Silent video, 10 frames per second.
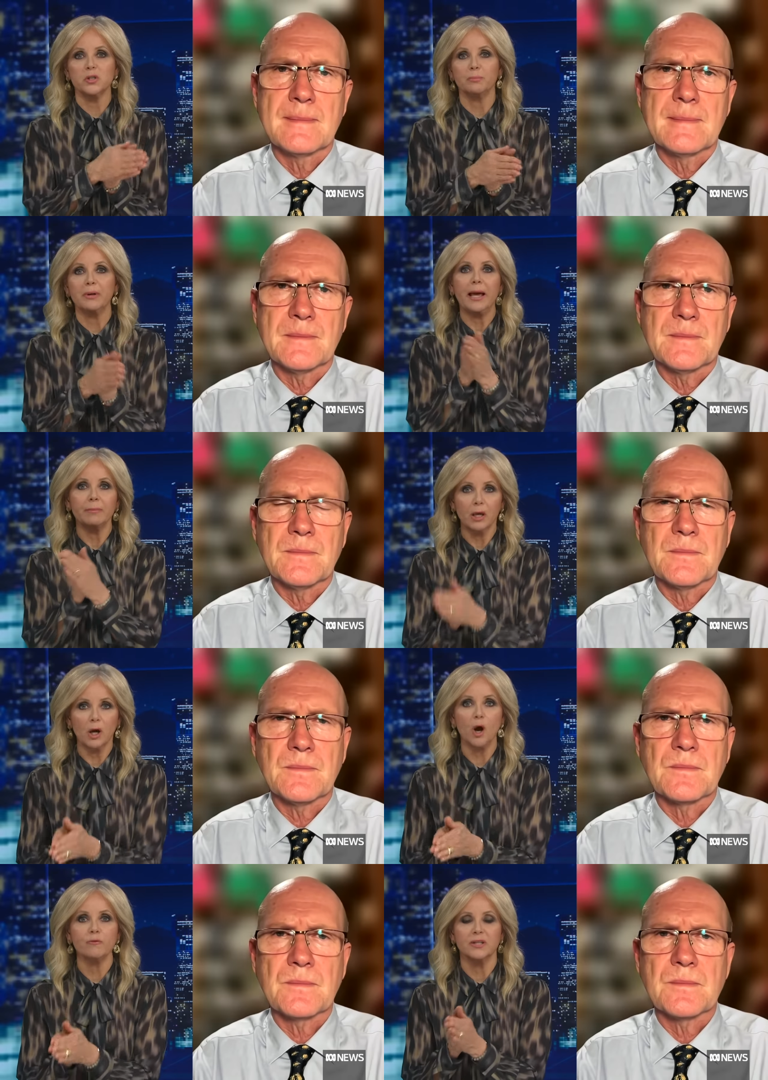Speaker 1: are blaming
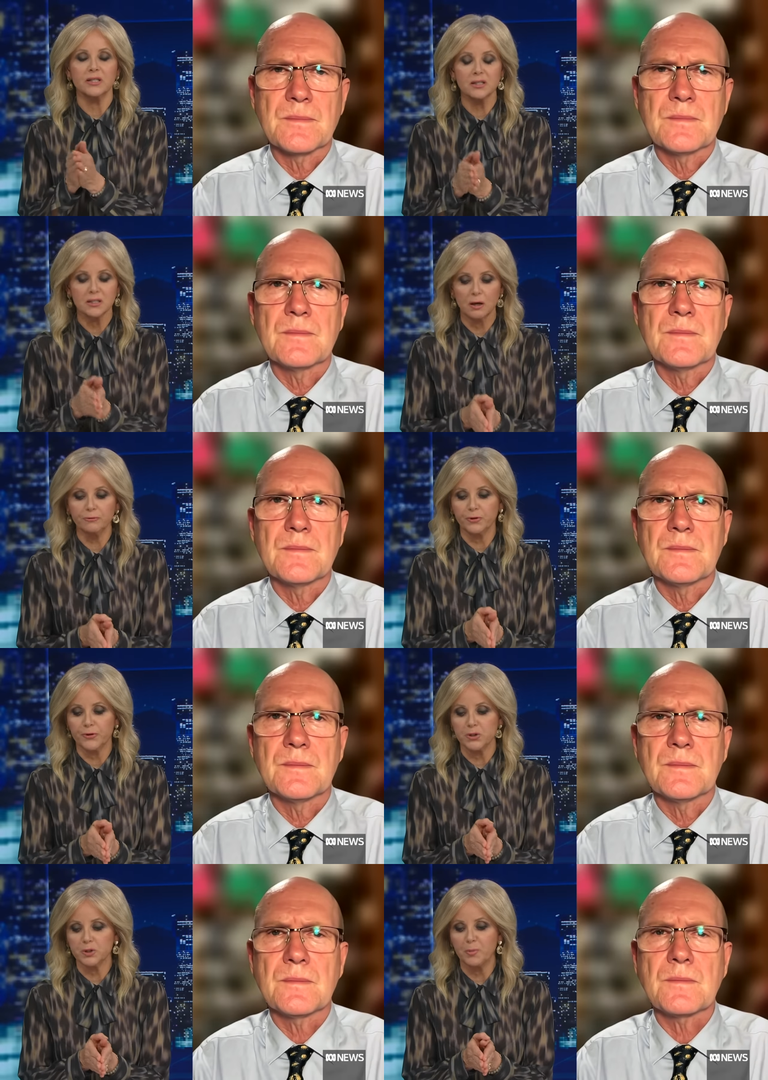COVID itself for
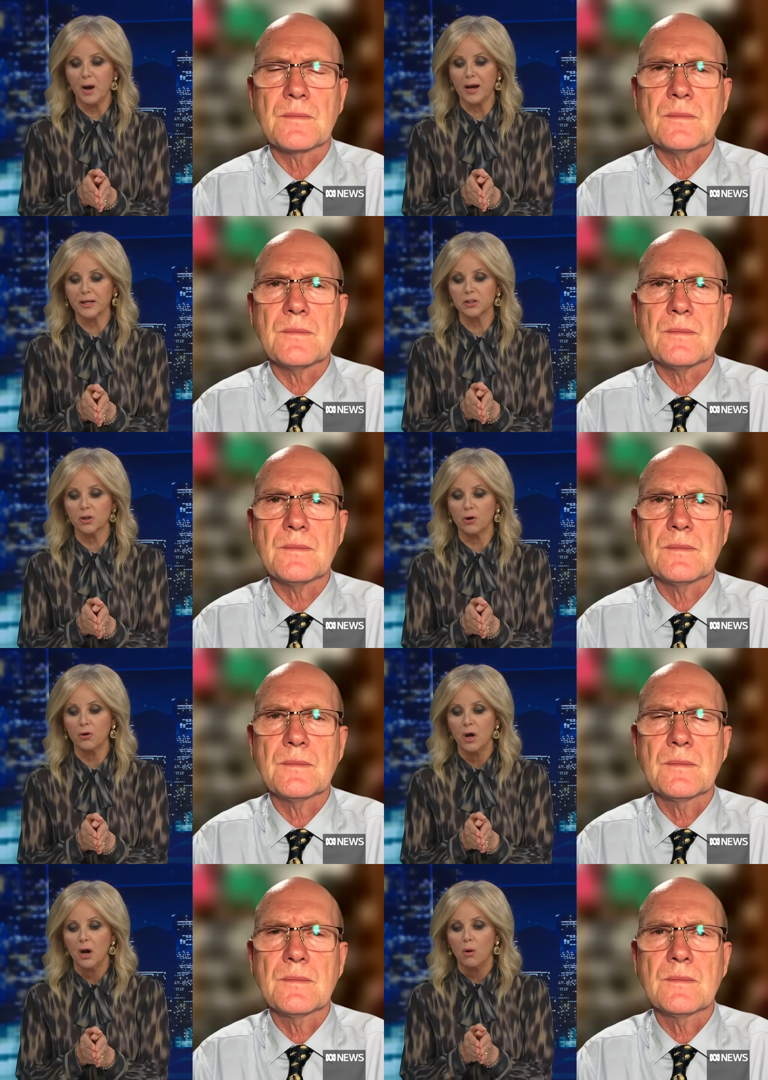the spike. So,
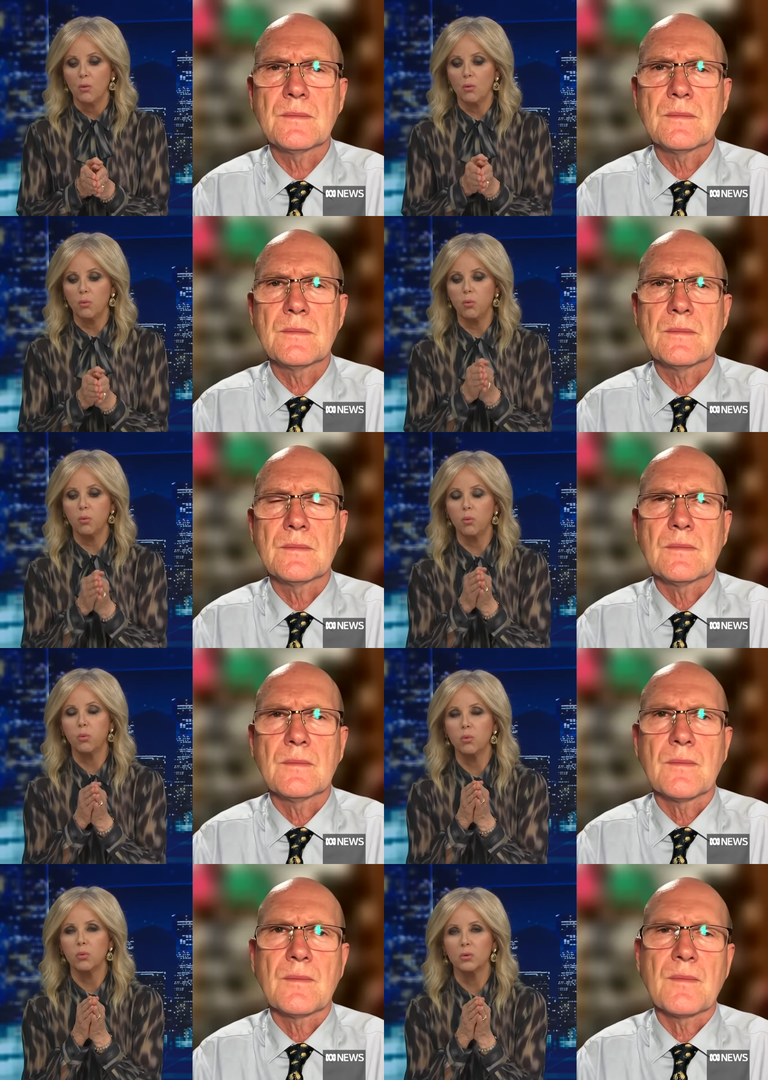
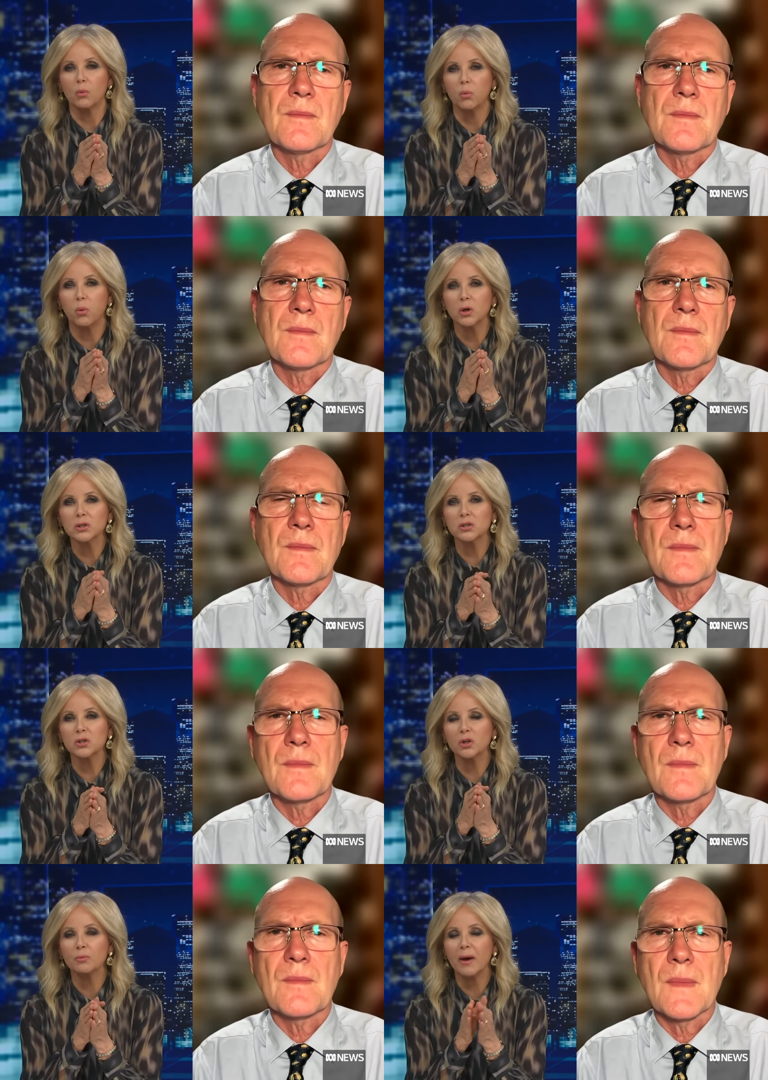what do
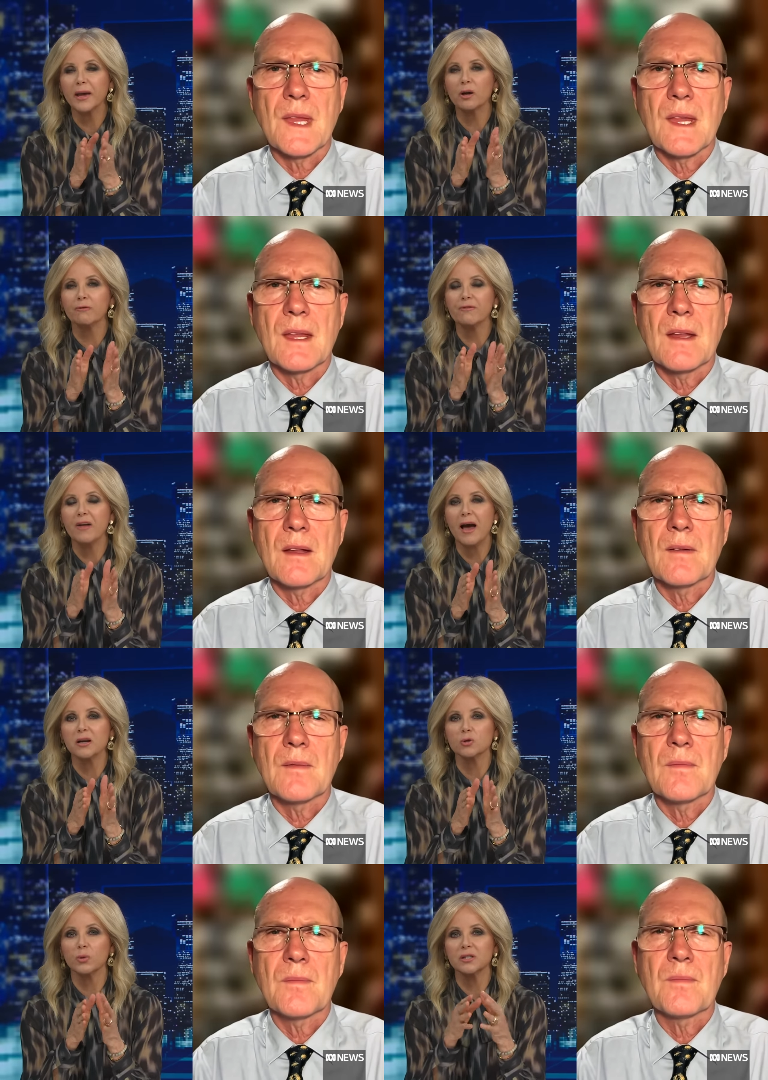you make of
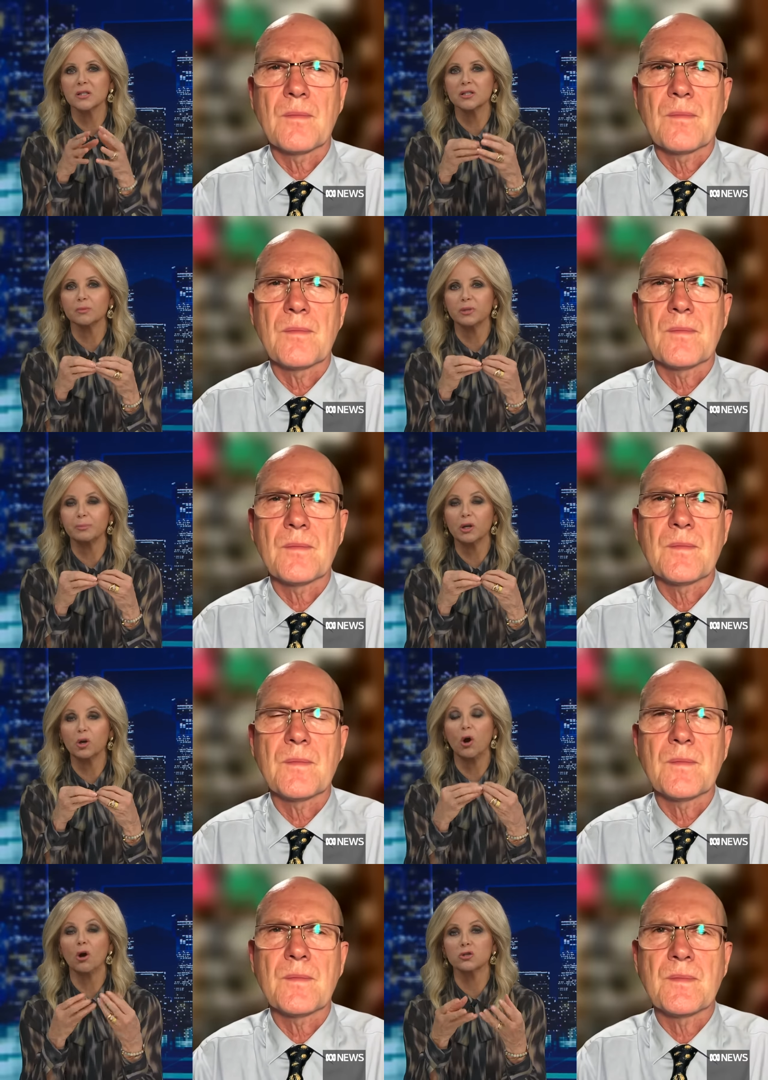that, or is it simply
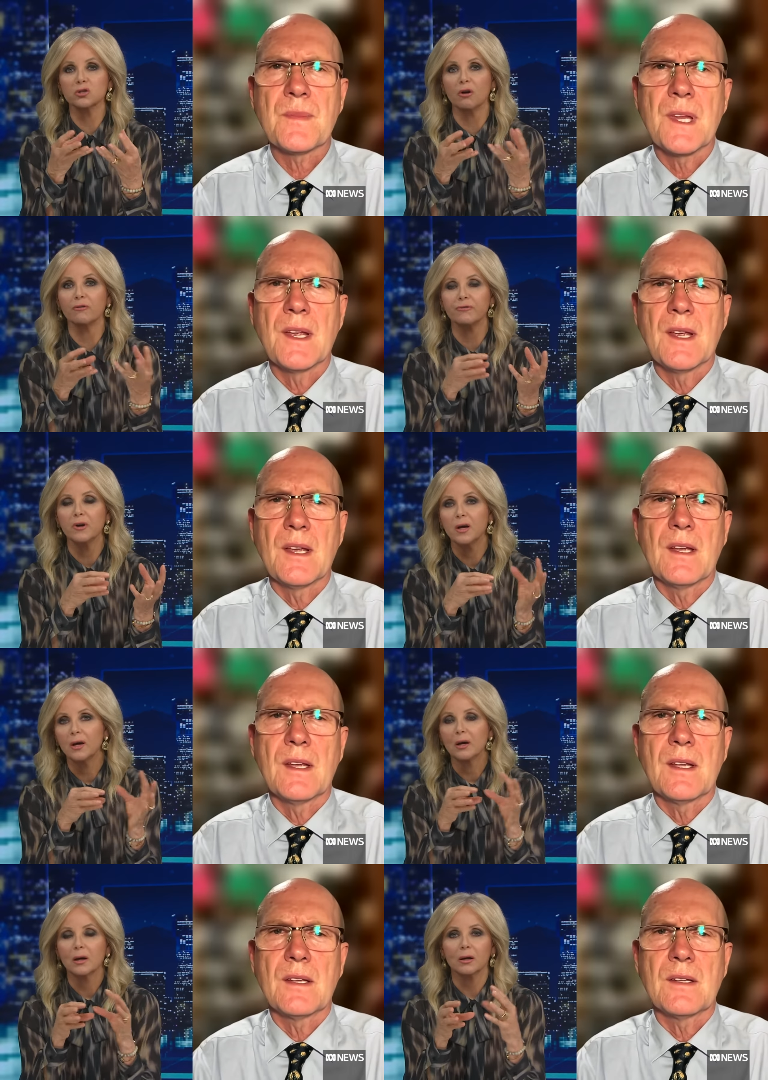because of
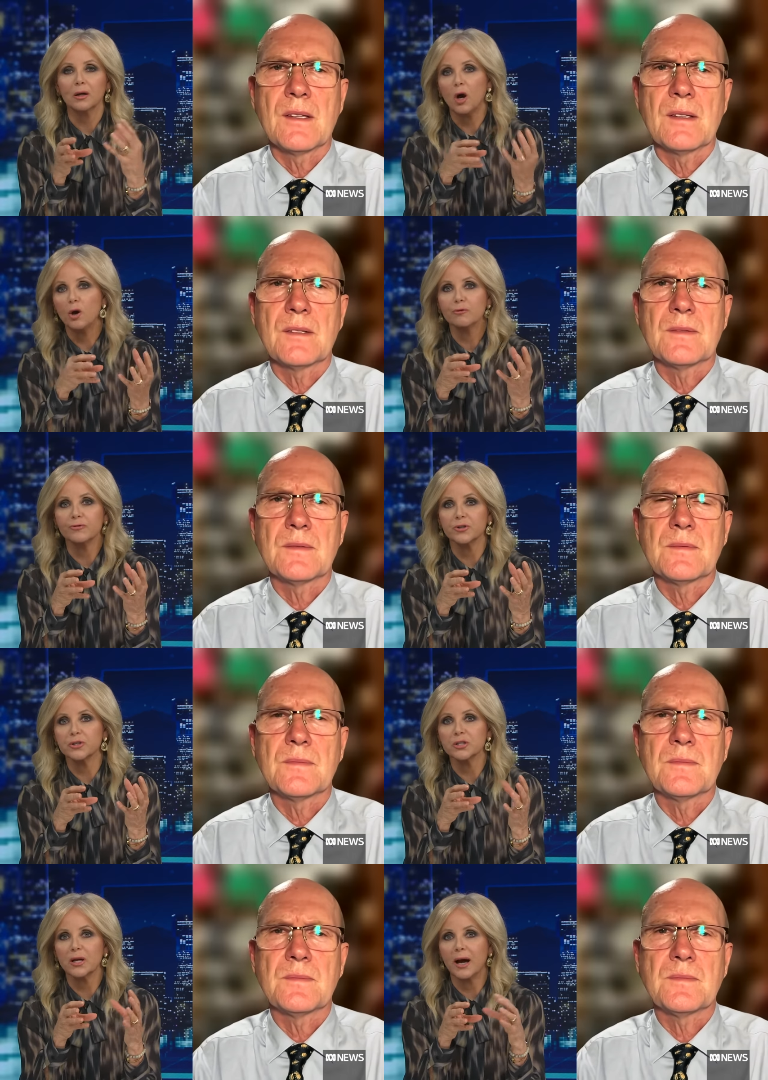
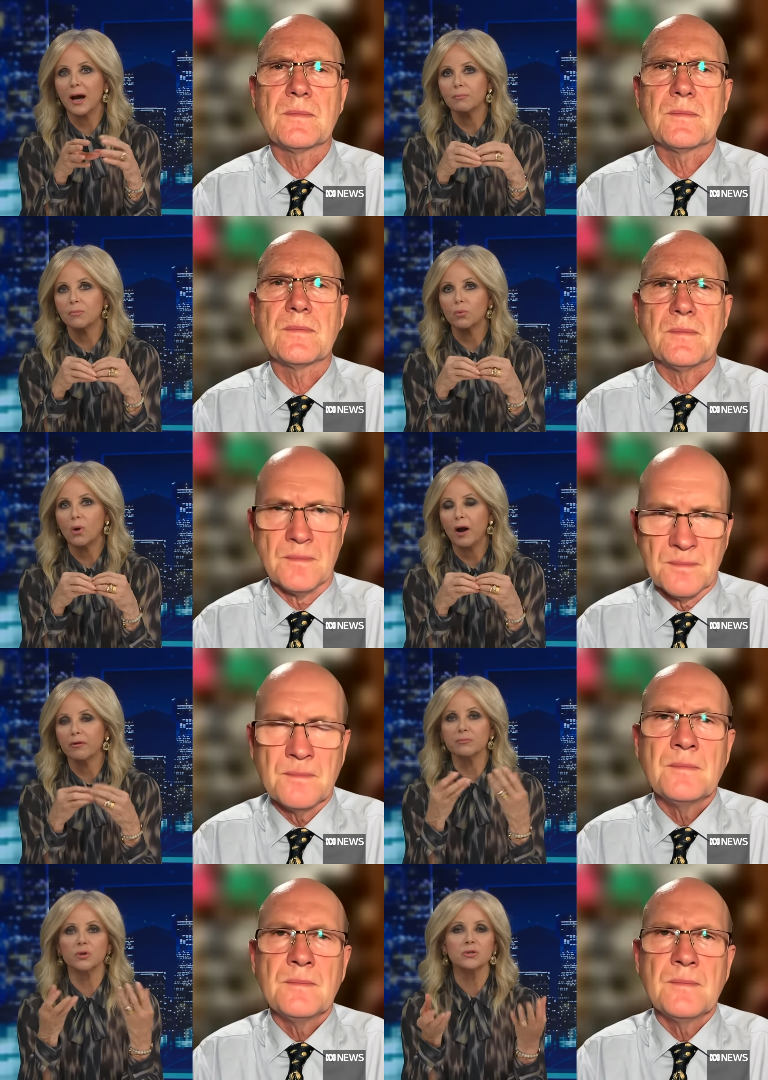COVID, um, our
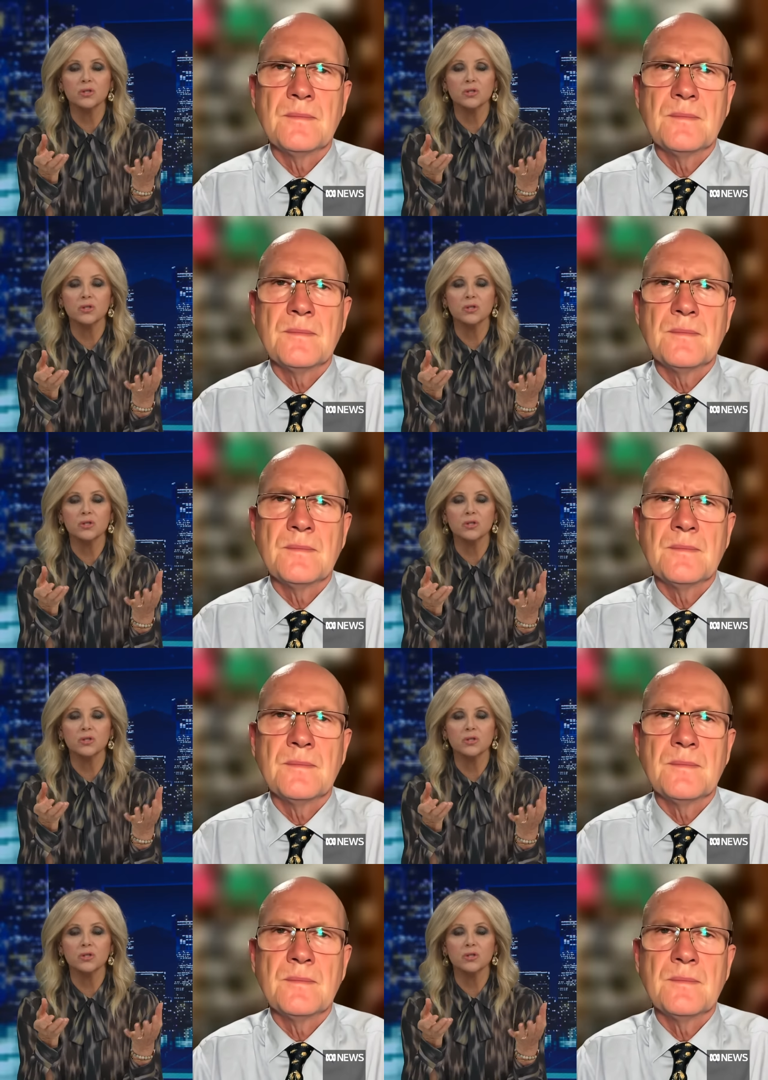immune